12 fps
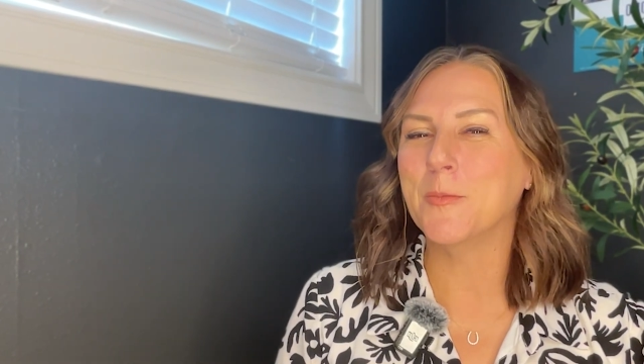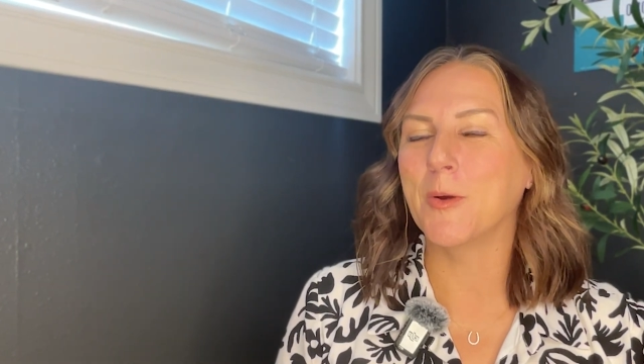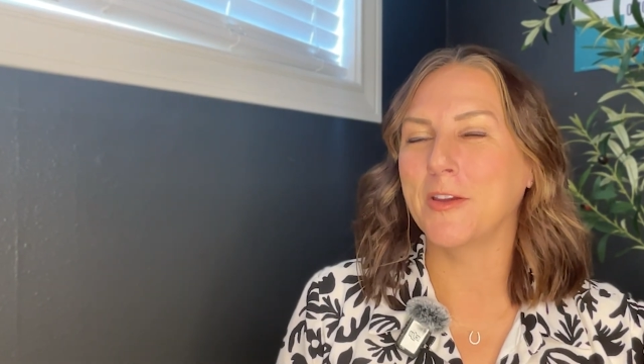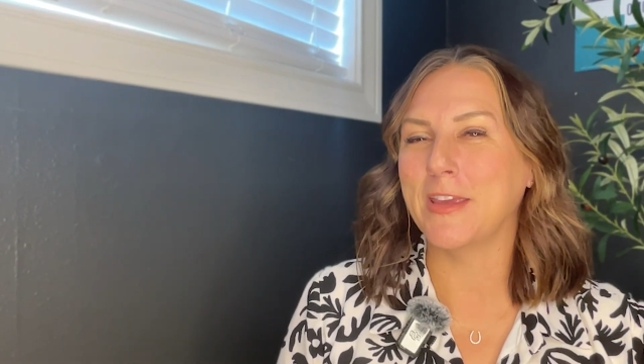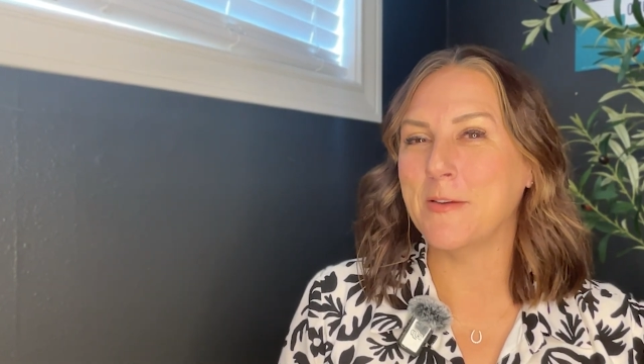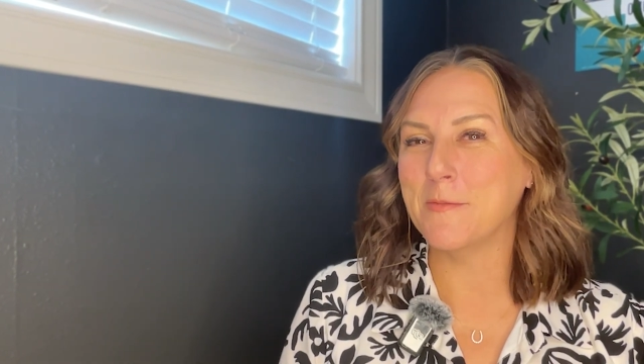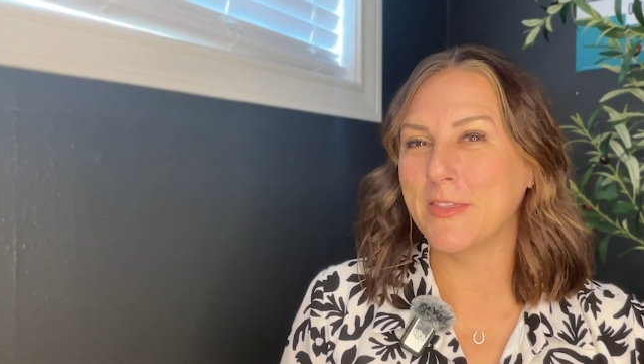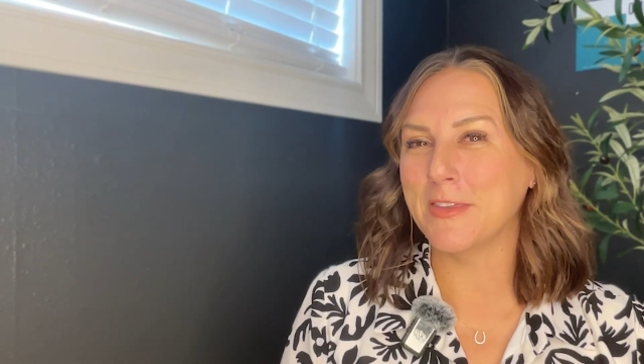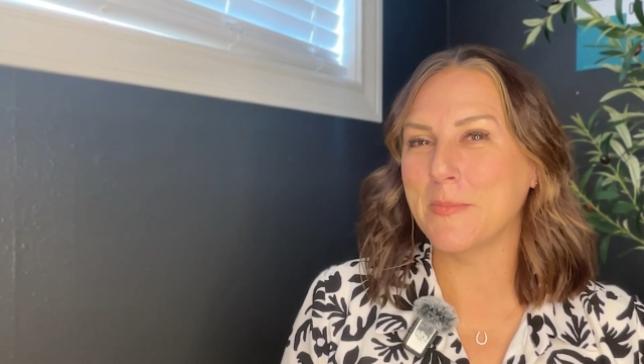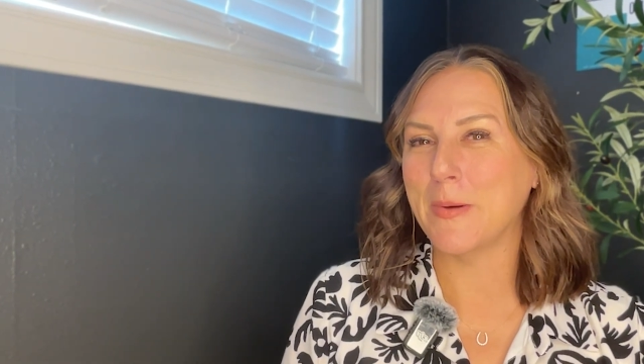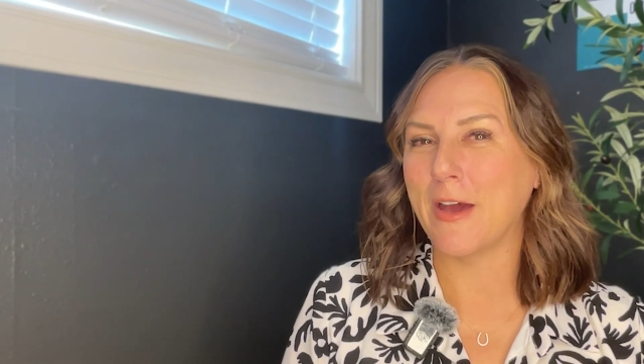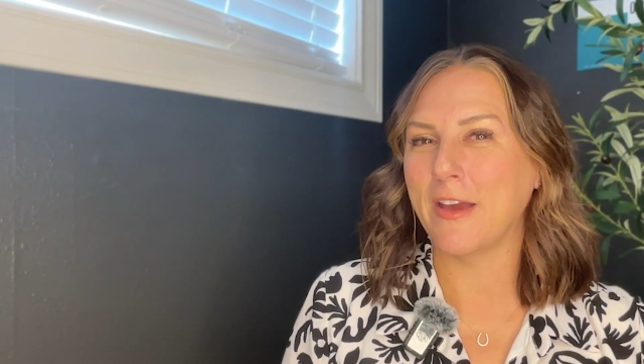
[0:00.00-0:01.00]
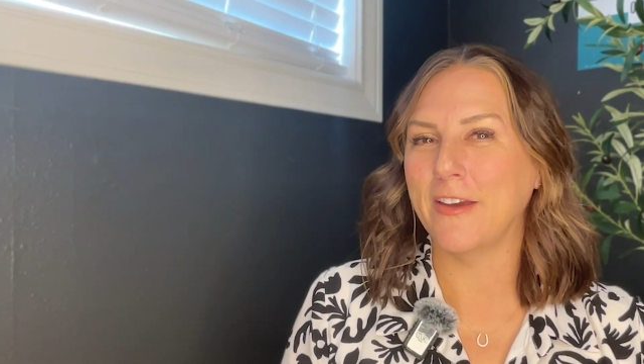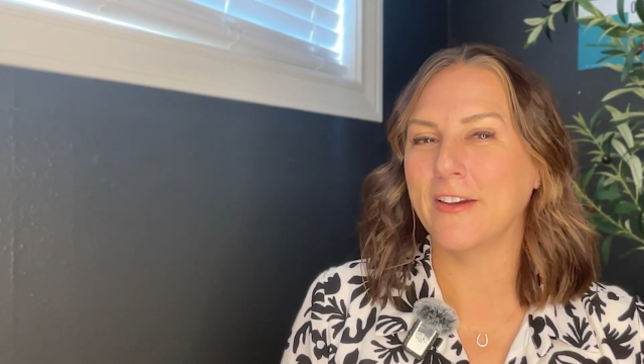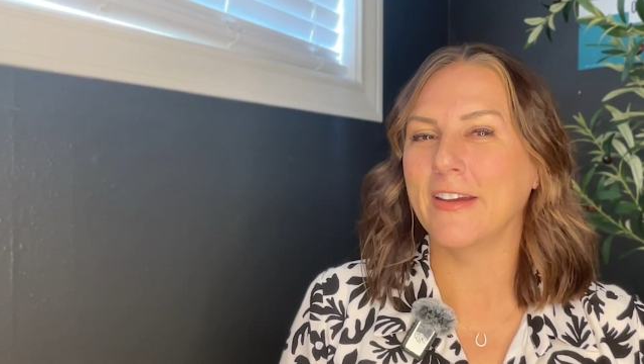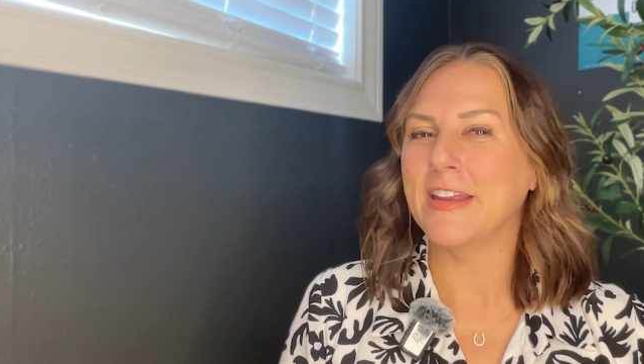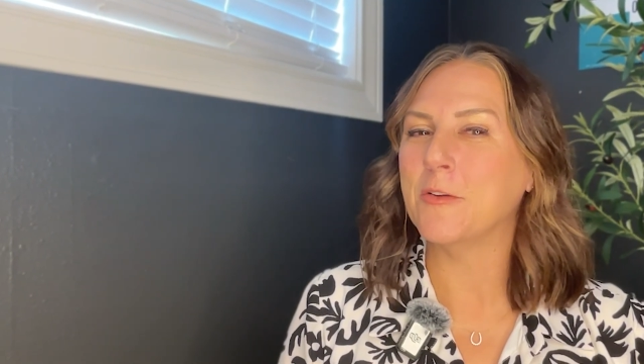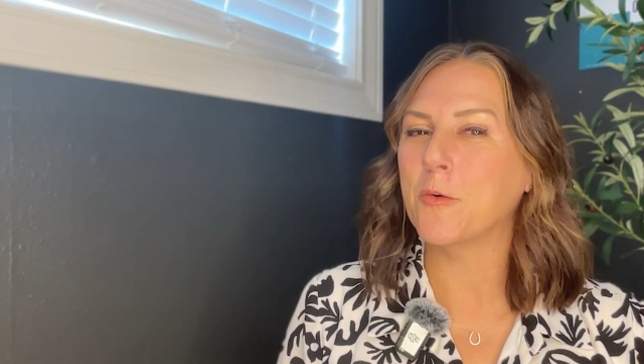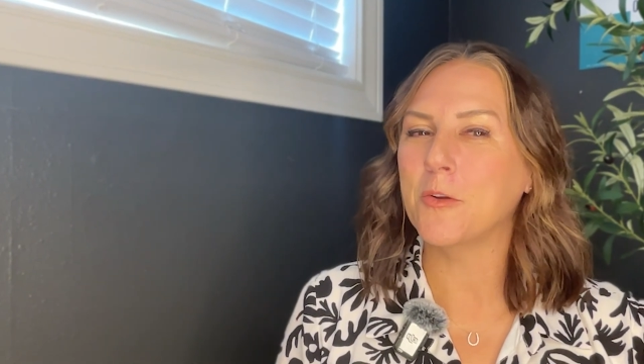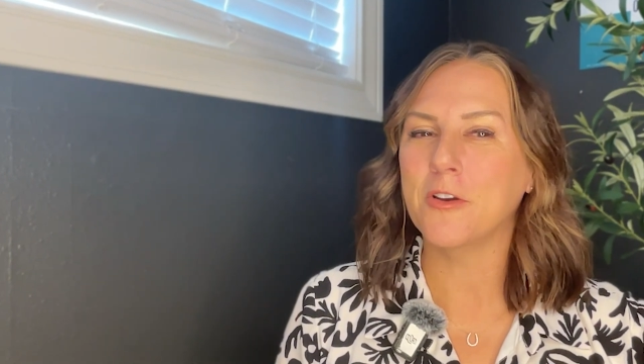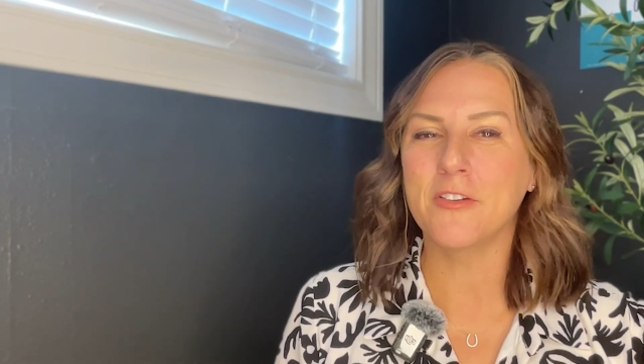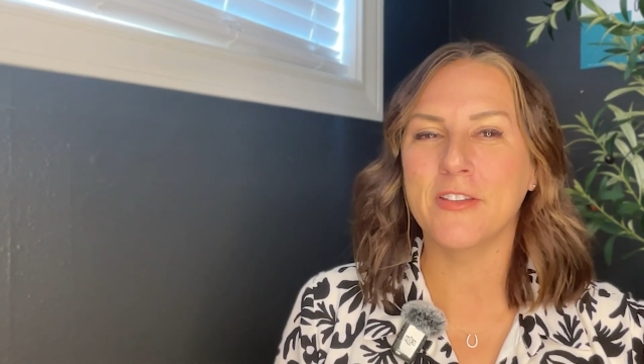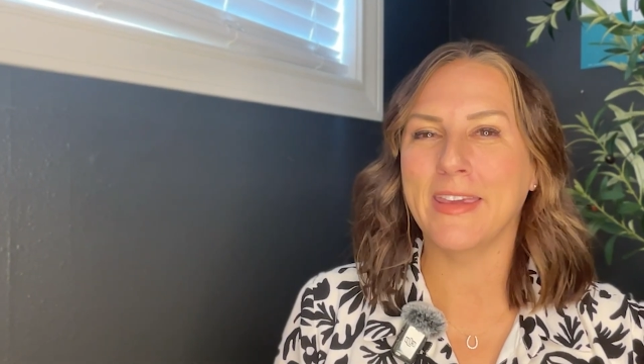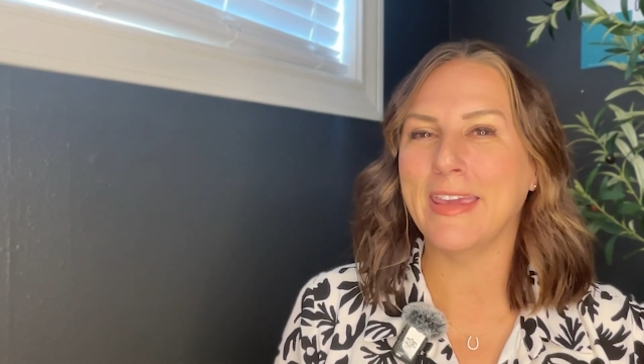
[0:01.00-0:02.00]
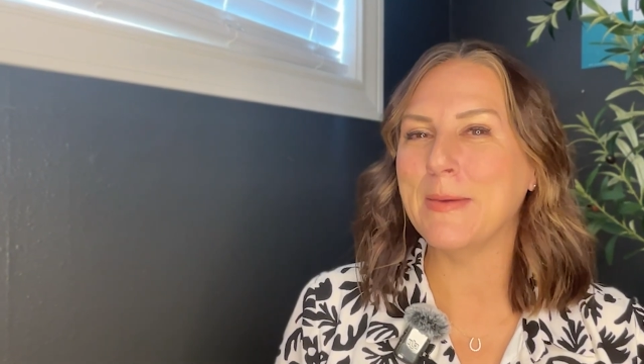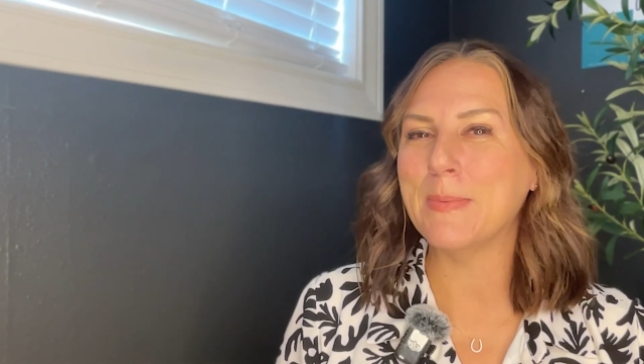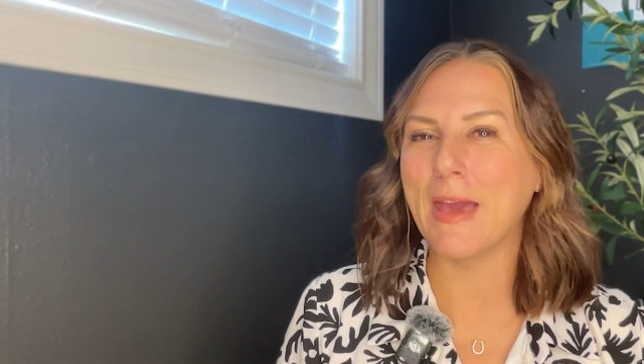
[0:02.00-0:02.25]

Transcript: working with a buyer in order to keep